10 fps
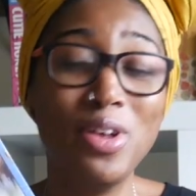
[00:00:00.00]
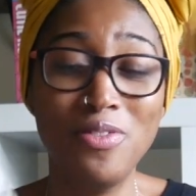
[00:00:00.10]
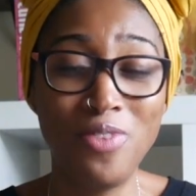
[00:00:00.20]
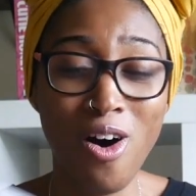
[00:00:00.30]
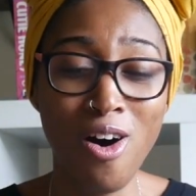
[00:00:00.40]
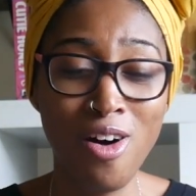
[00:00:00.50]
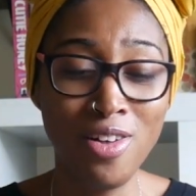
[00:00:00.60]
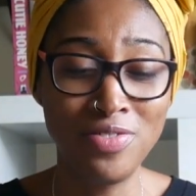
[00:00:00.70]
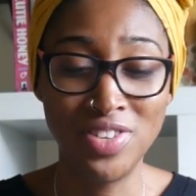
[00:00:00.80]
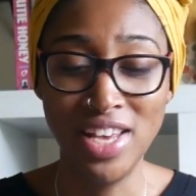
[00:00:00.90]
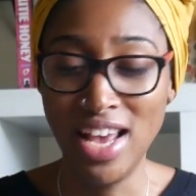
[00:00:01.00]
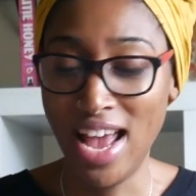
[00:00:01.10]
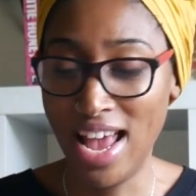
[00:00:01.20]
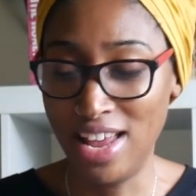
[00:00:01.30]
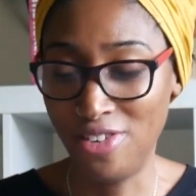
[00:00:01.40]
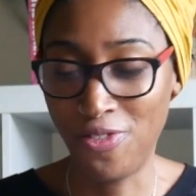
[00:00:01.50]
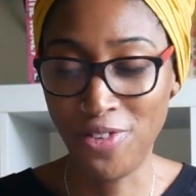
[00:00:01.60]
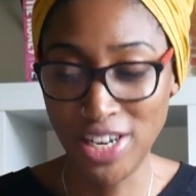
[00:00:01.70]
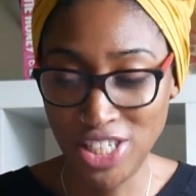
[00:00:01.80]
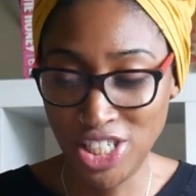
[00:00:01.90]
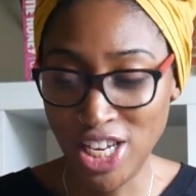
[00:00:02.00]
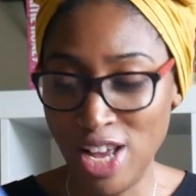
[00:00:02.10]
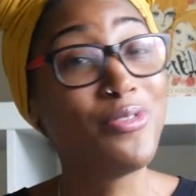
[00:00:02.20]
involved and friendship.